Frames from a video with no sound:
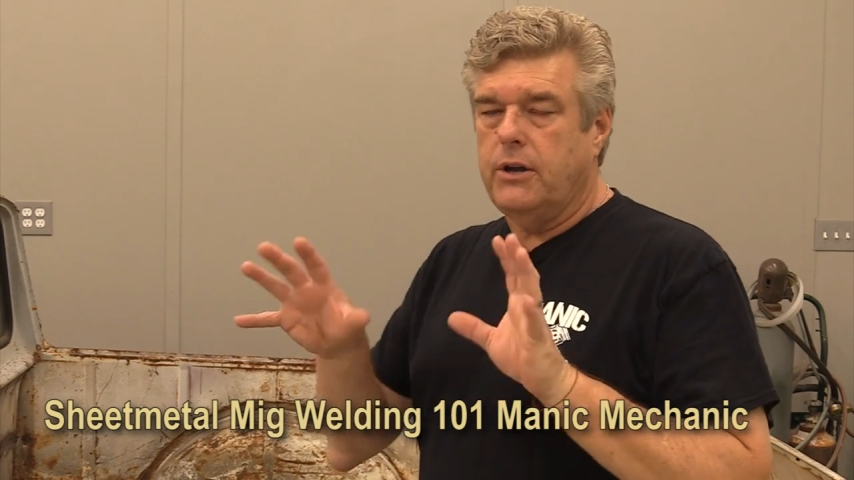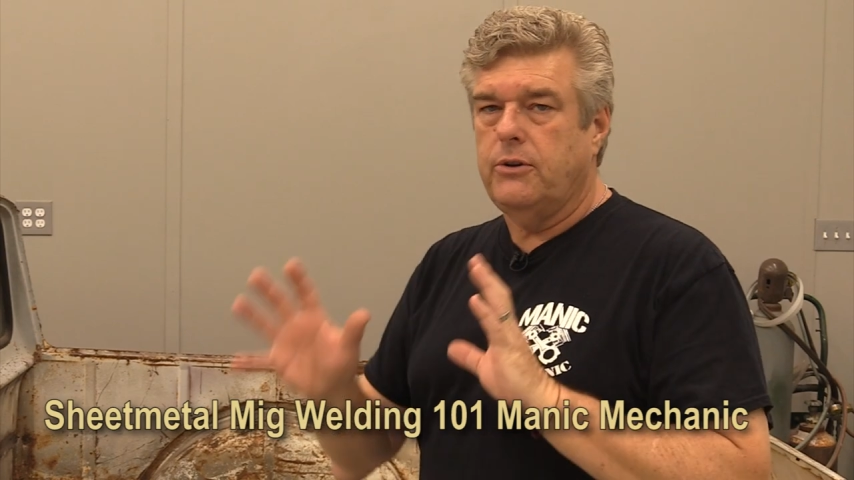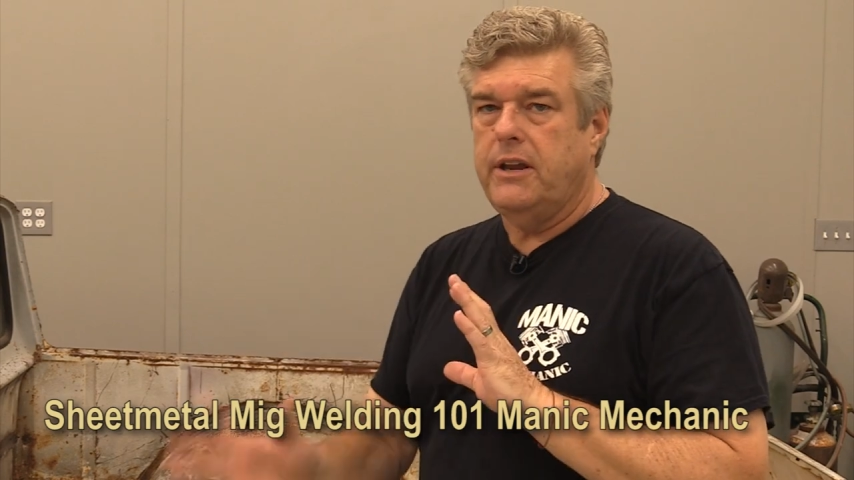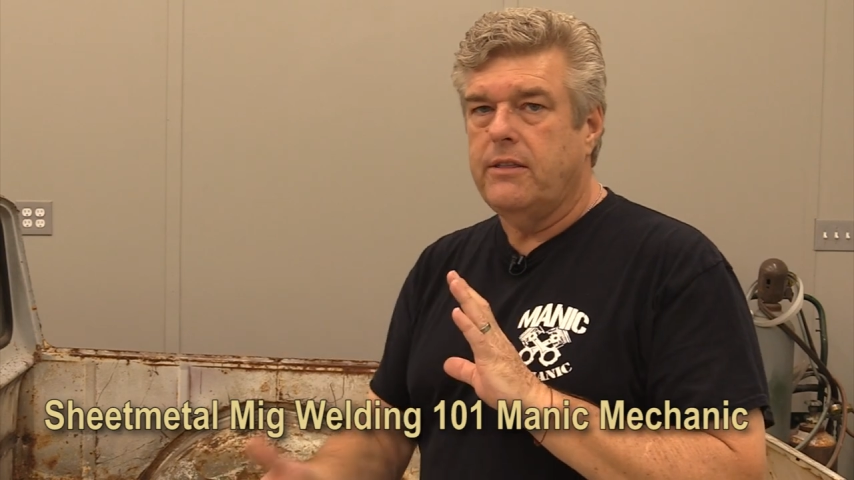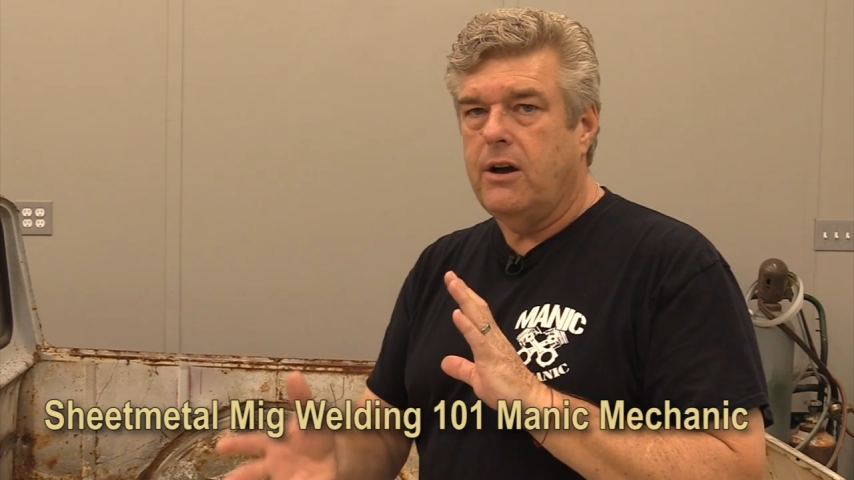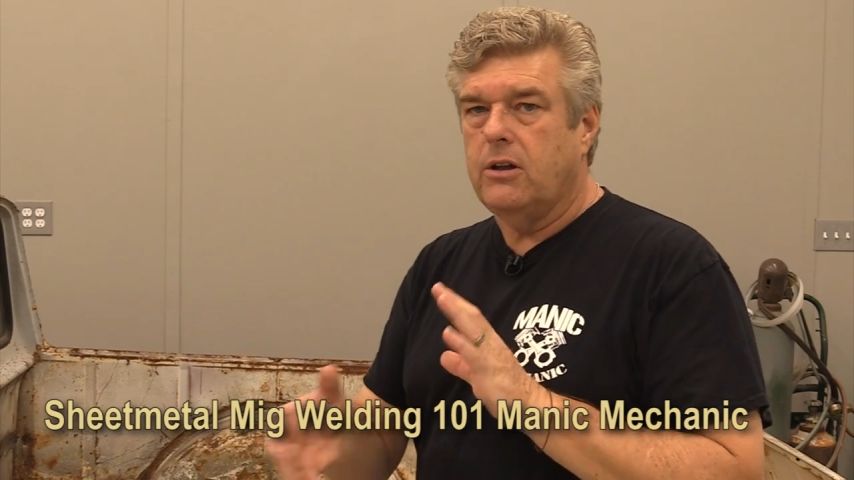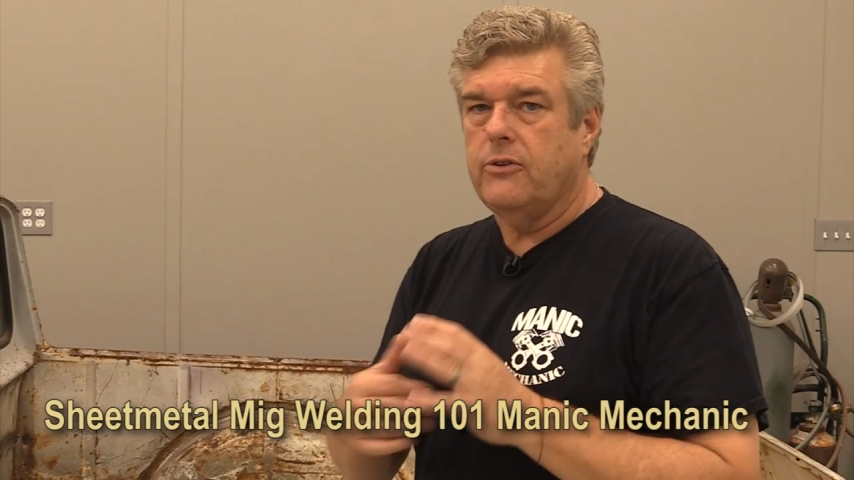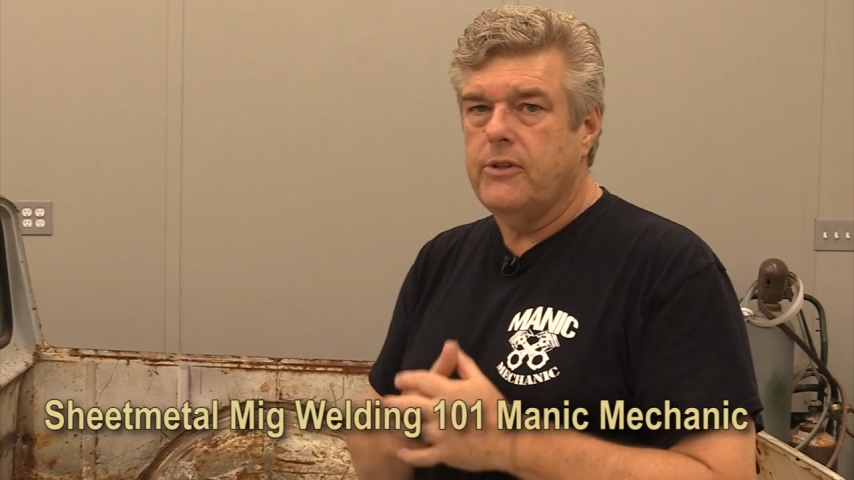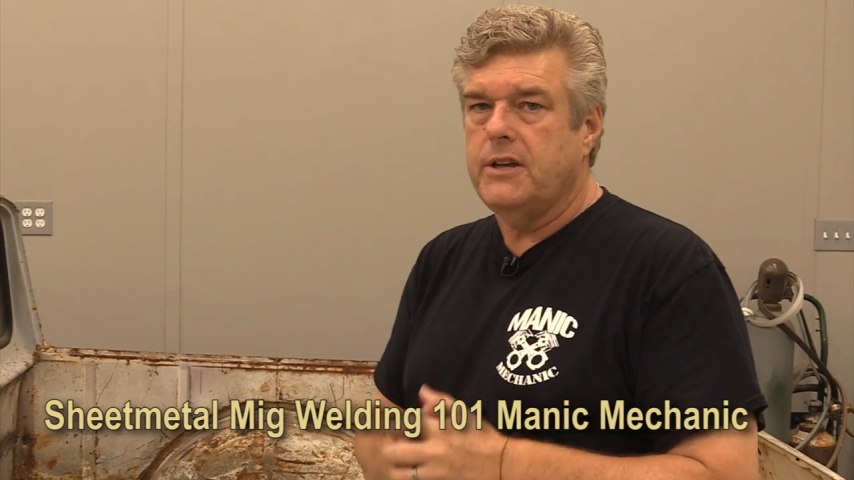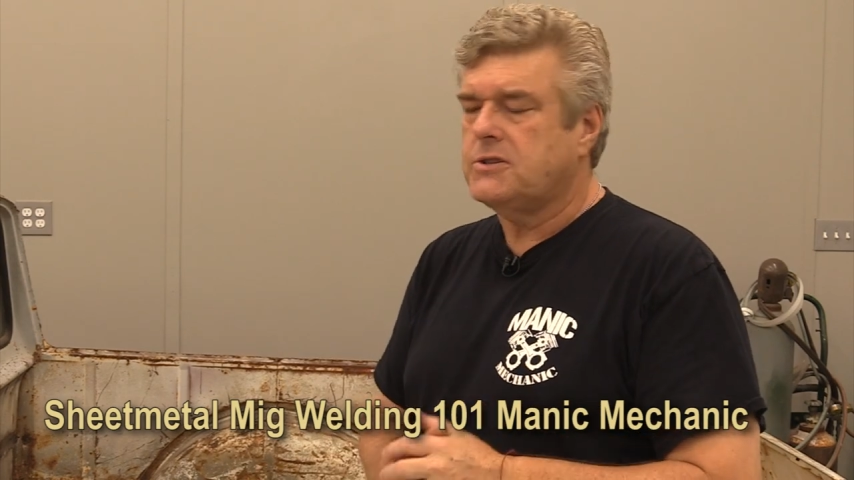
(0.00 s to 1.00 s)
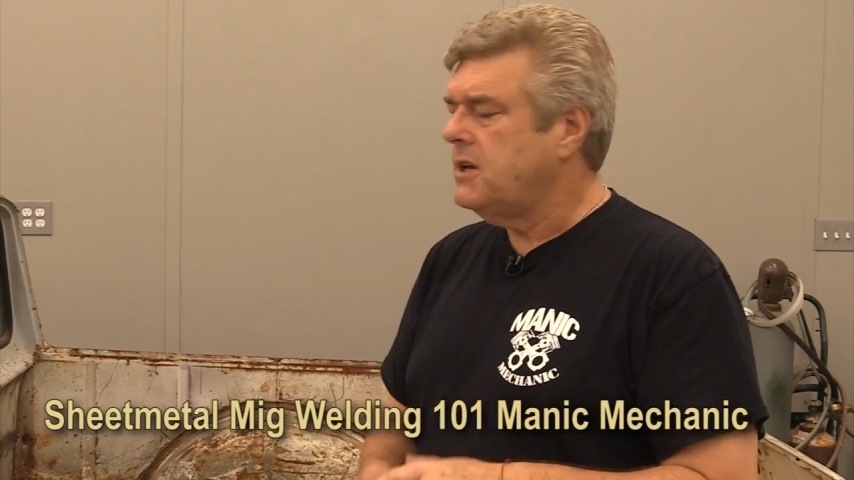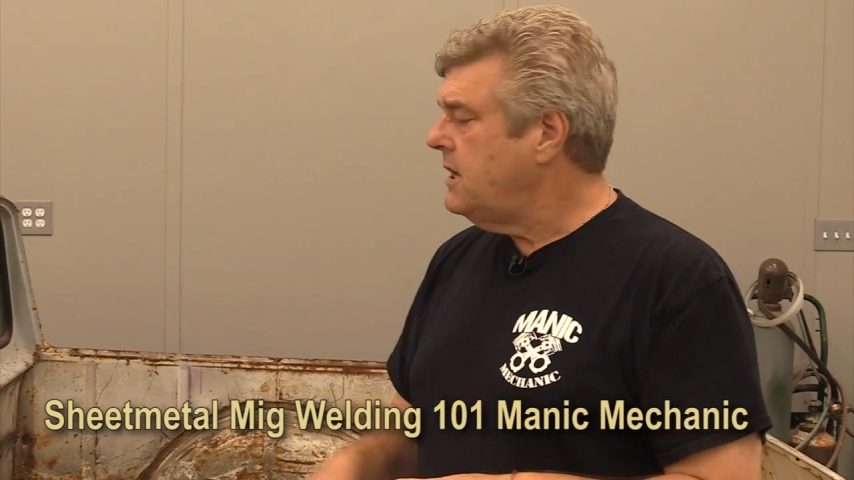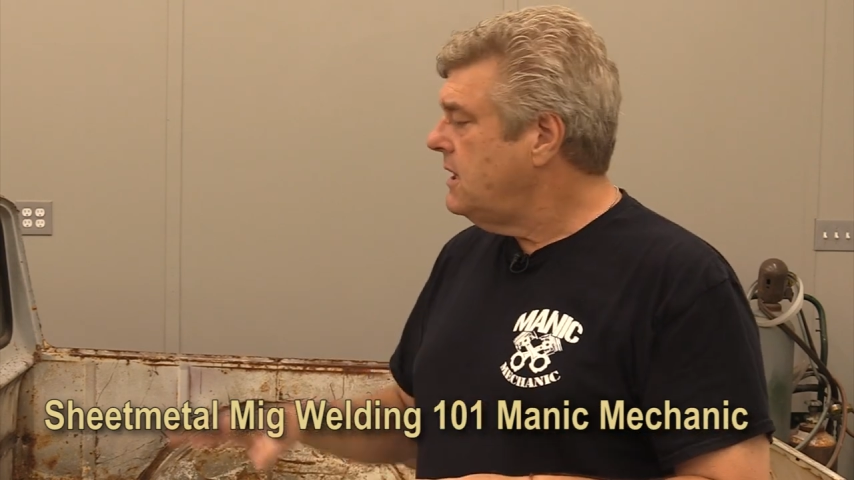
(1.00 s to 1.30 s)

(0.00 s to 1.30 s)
underneath all of this.